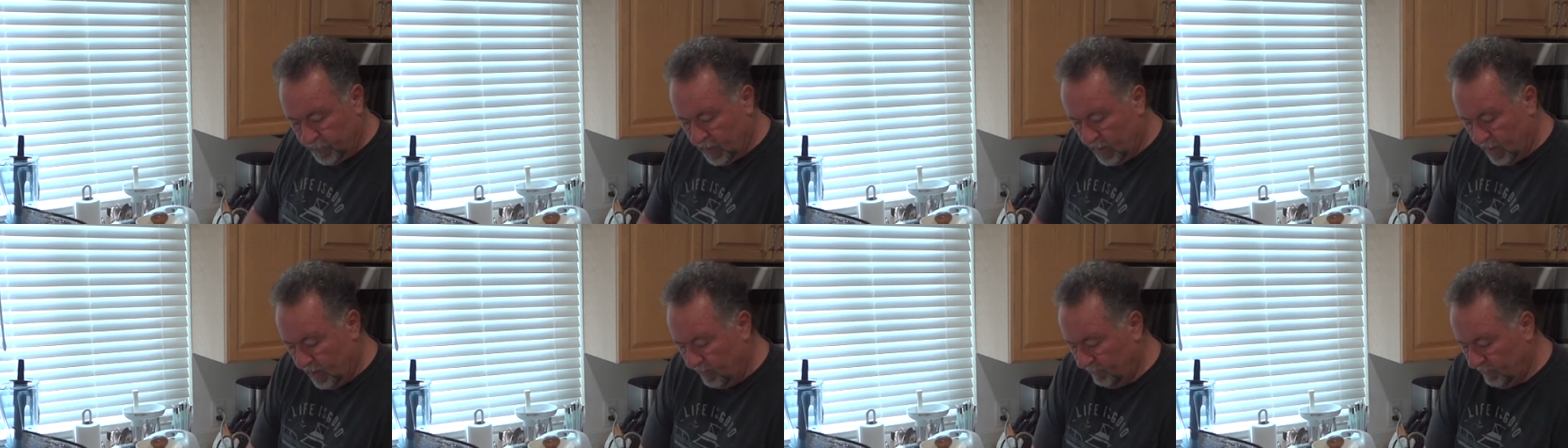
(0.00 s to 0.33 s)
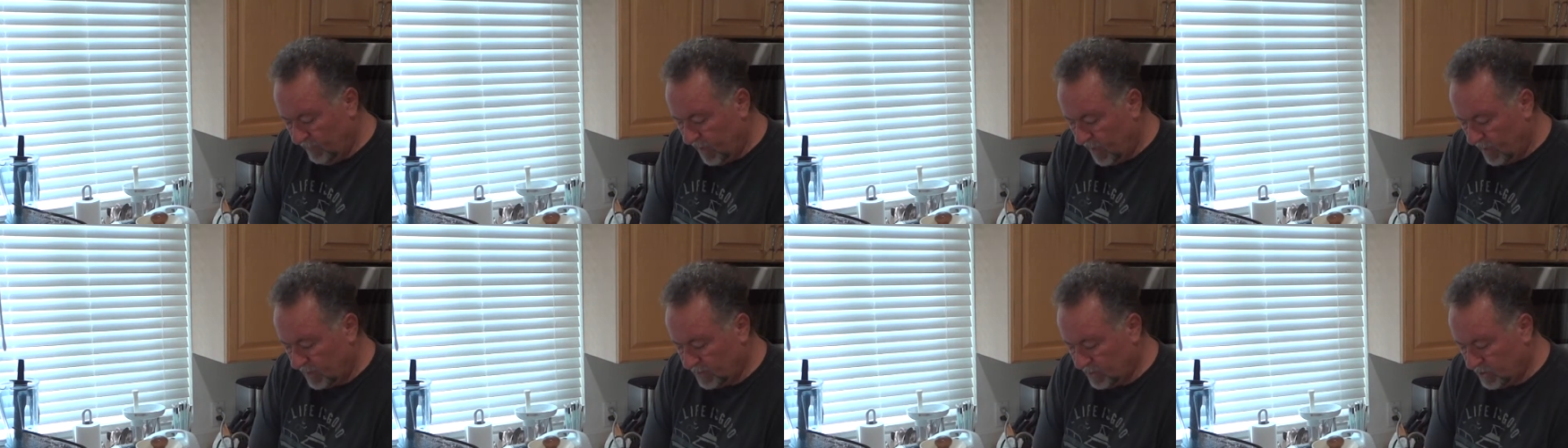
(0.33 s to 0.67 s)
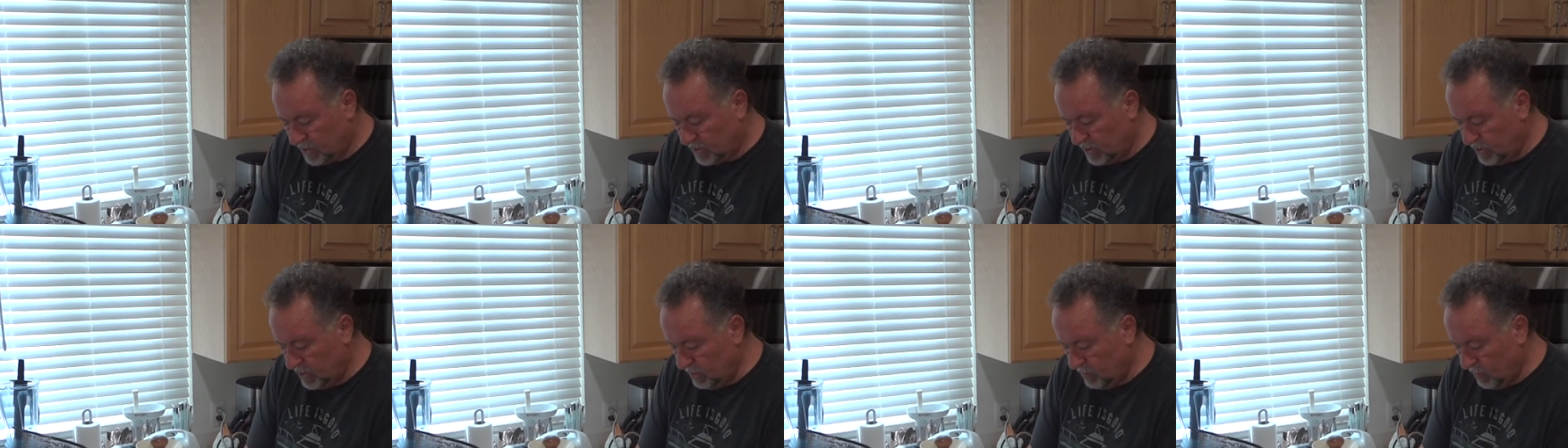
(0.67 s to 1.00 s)
I've got
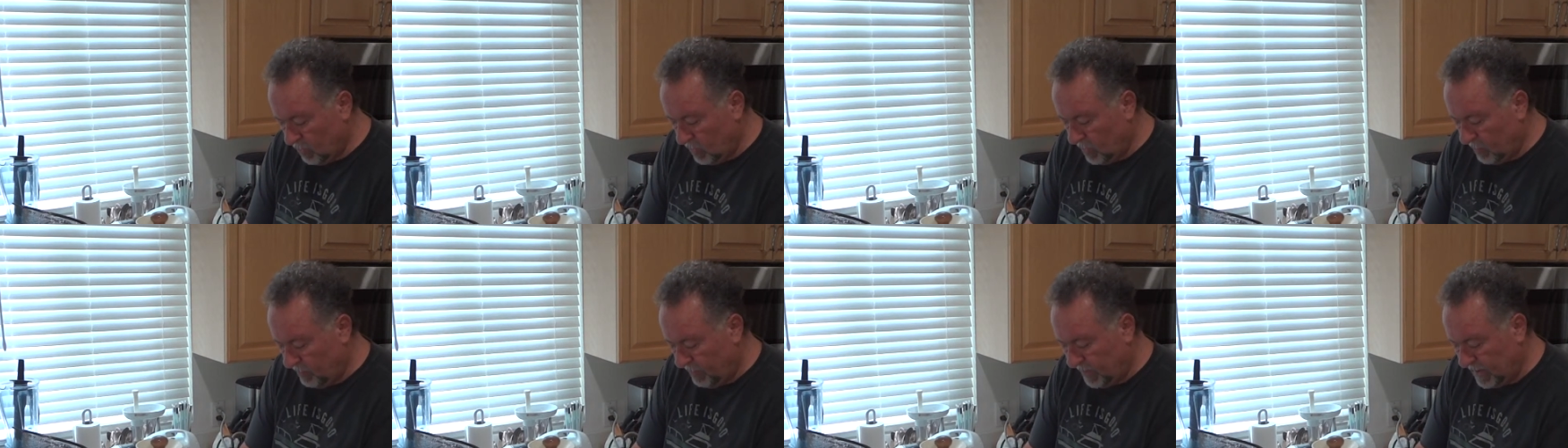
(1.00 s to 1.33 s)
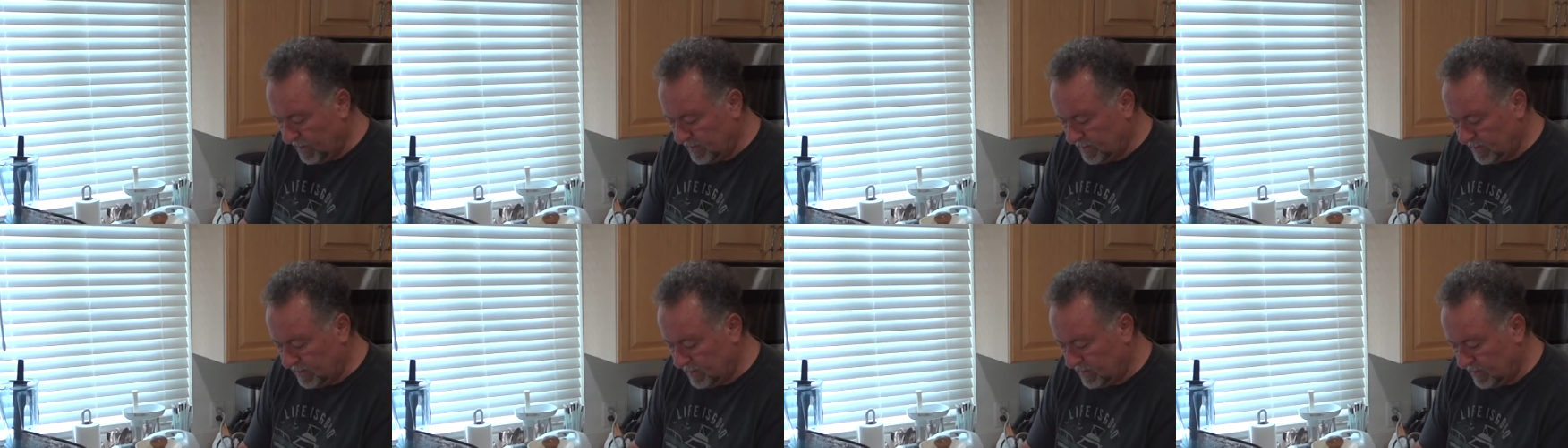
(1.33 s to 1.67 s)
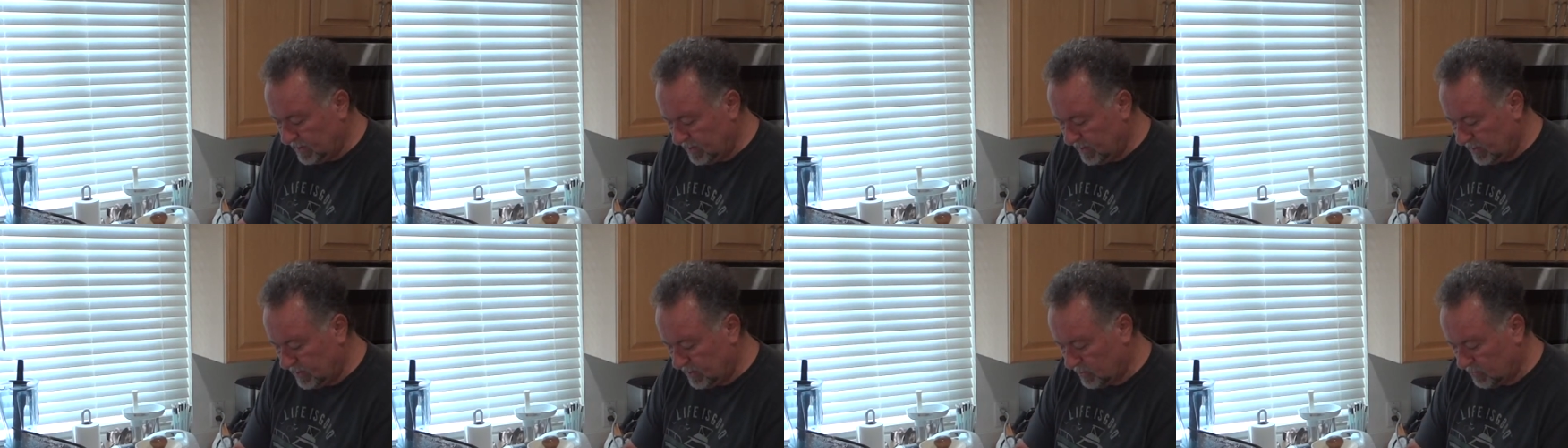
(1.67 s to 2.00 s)
2 more pieces
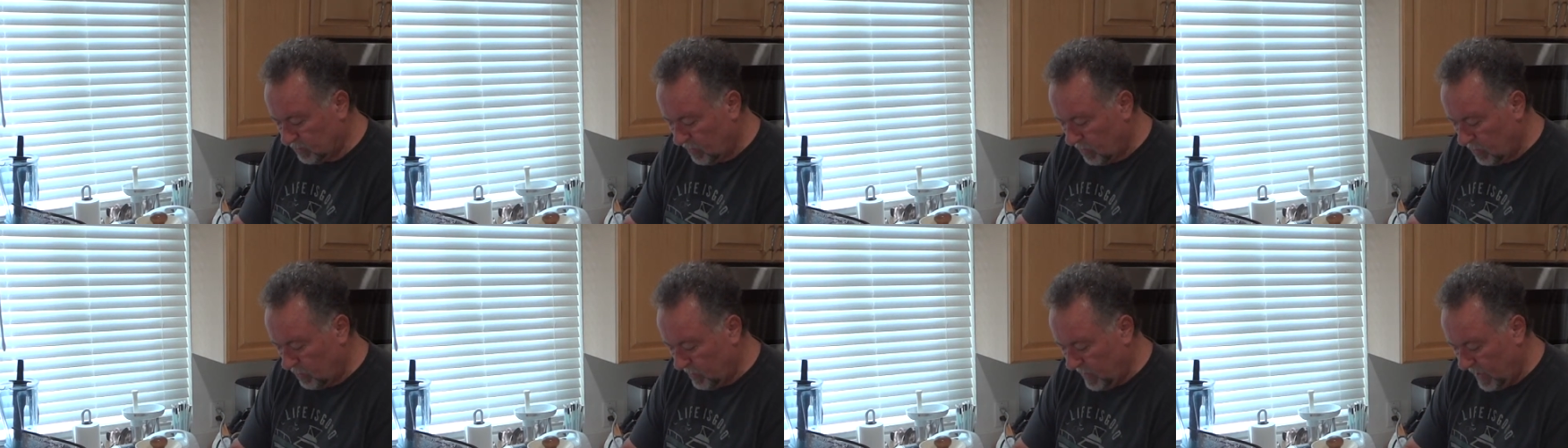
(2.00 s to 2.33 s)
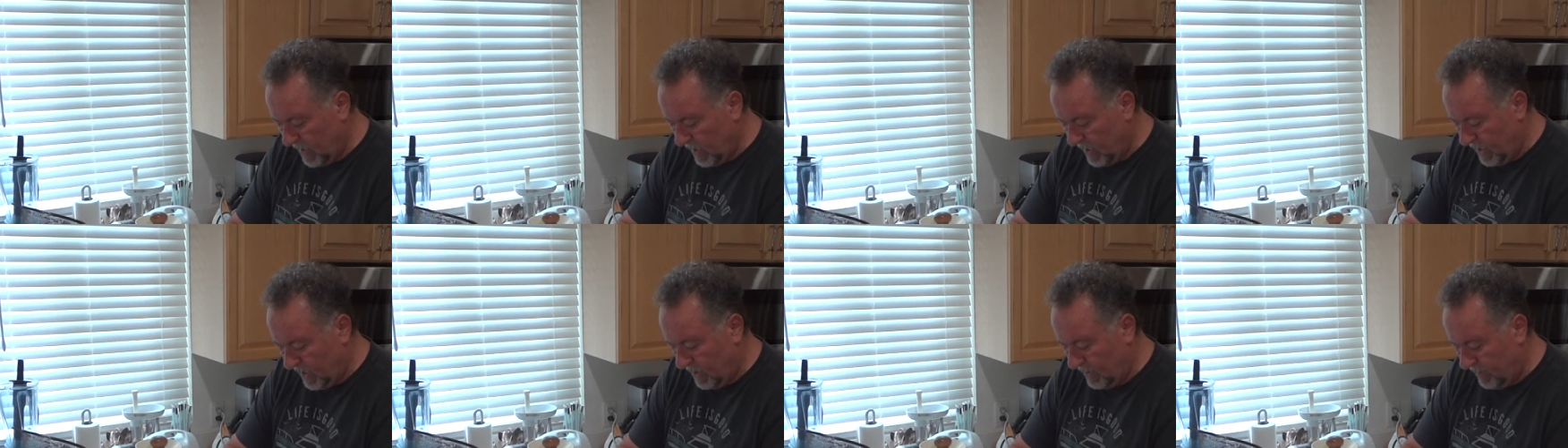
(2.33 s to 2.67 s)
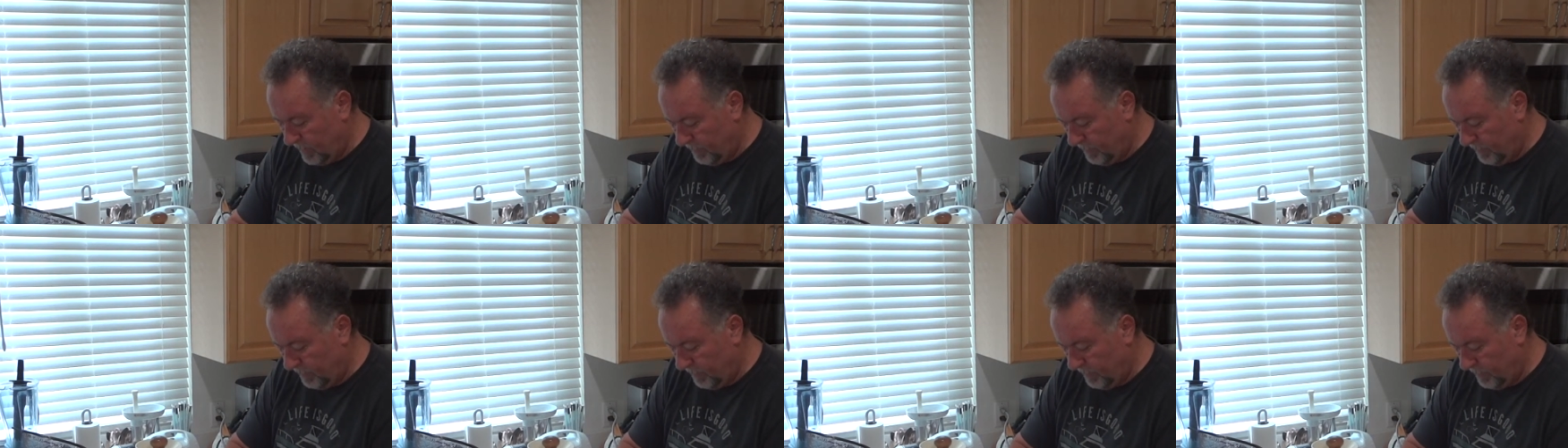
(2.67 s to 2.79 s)
of this romaine.